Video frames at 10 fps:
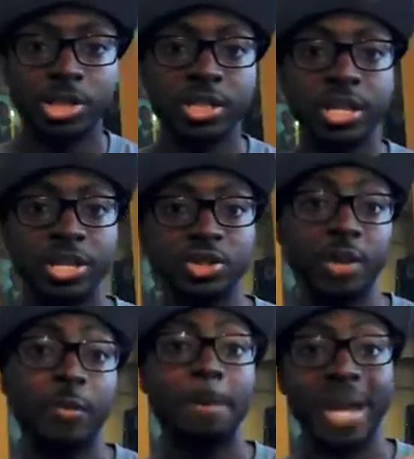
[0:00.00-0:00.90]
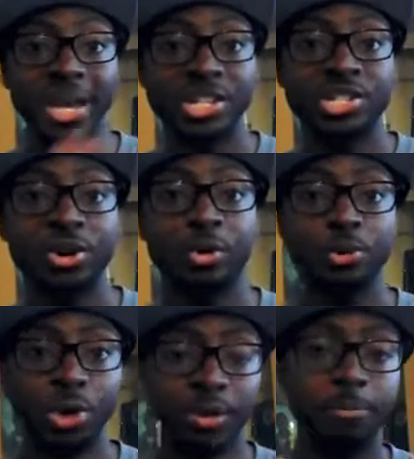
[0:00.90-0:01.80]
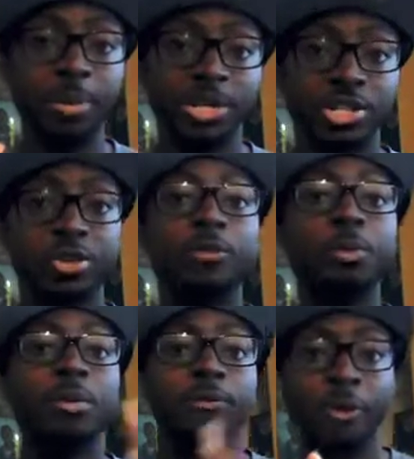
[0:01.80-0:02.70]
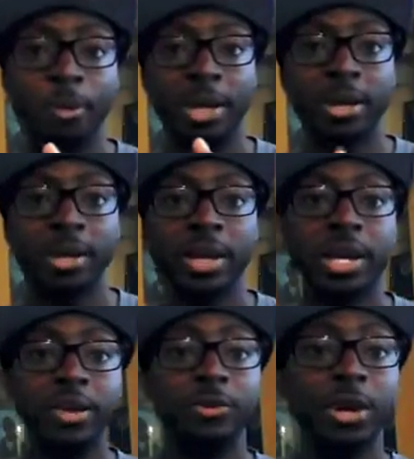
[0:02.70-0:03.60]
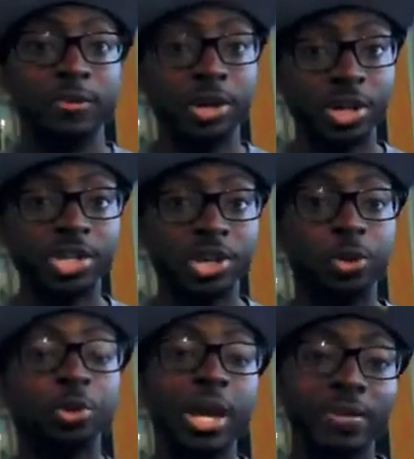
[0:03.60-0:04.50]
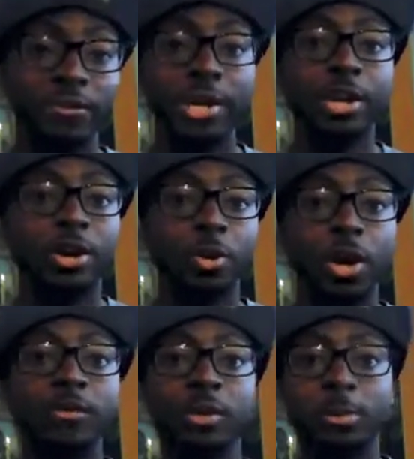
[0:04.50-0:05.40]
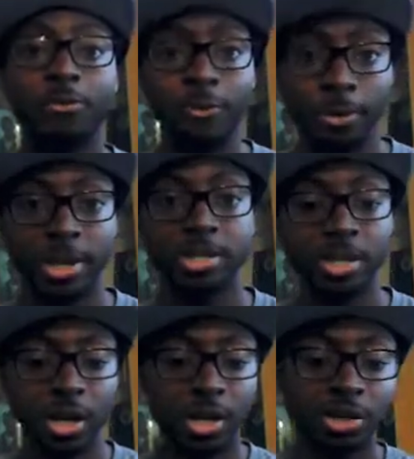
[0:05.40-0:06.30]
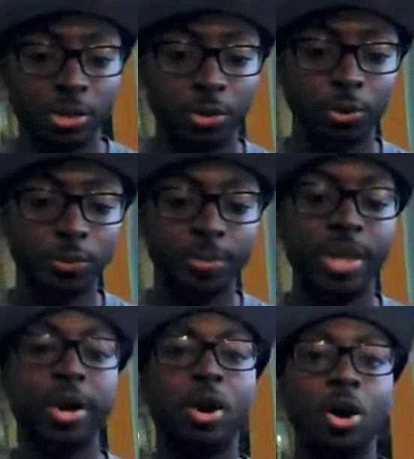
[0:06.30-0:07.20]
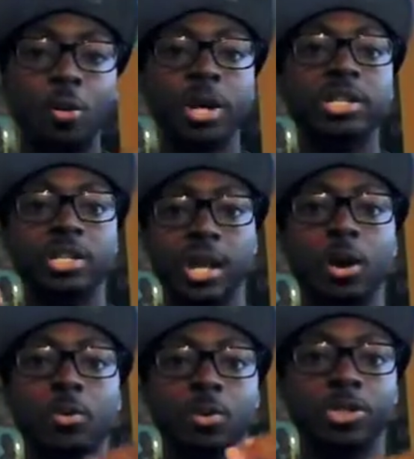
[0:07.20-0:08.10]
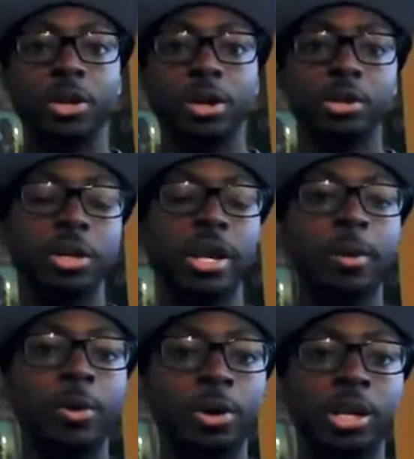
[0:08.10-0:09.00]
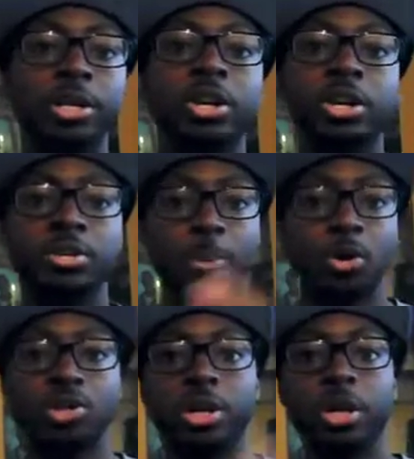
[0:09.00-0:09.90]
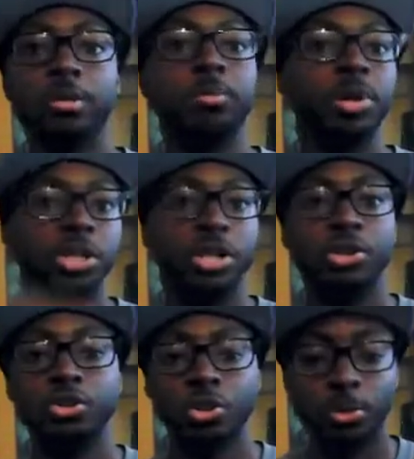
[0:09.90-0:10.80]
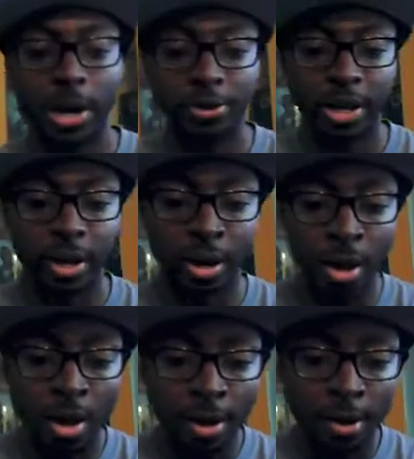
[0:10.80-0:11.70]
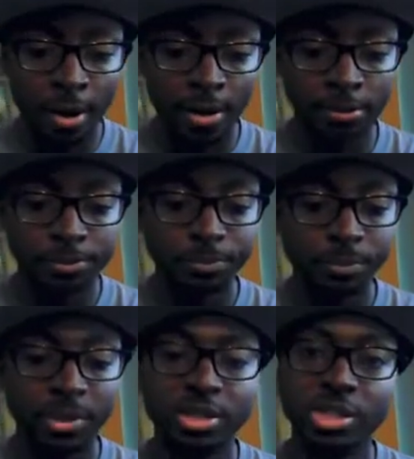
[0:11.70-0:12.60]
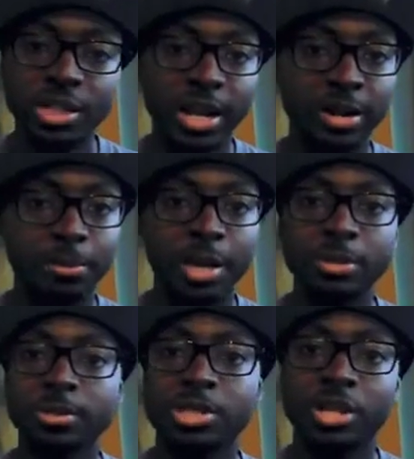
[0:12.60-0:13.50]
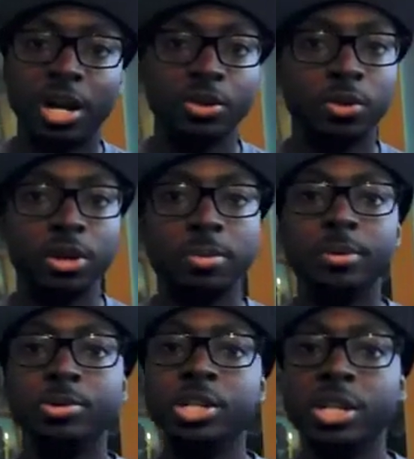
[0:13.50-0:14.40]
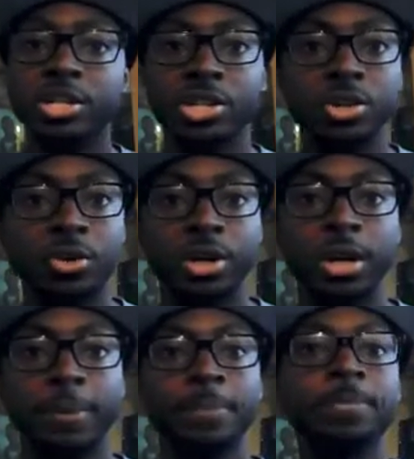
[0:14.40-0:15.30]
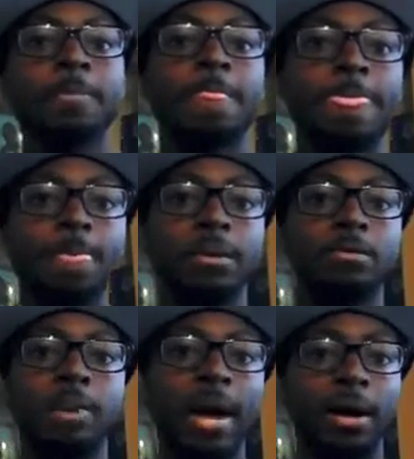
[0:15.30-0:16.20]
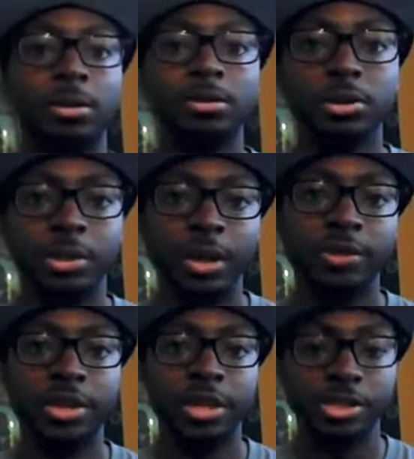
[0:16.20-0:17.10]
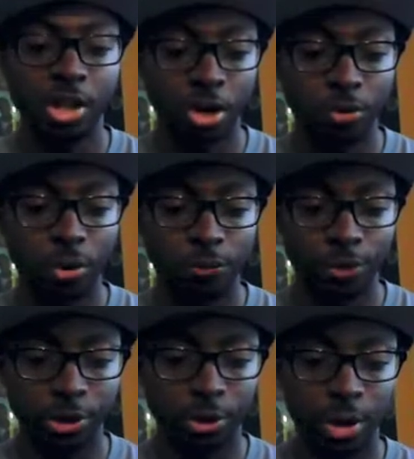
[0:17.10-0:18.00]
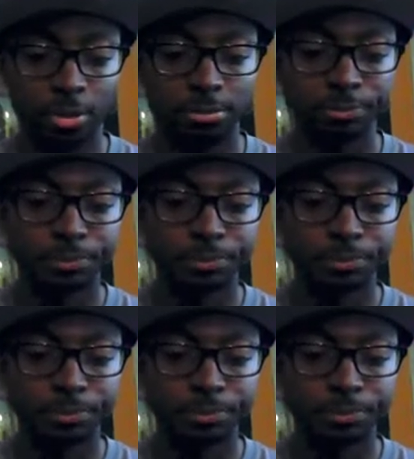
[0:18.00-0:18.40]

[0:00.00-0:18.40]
Just in case you have a bad show, you have pictures of you performing. If you have a good show, you have video of your performance. So that'll always help with your network and your exposure and putting your YouTube out there. You just get out the basement, start doing it. People see that you're doing it. Wow, everything start growing for you.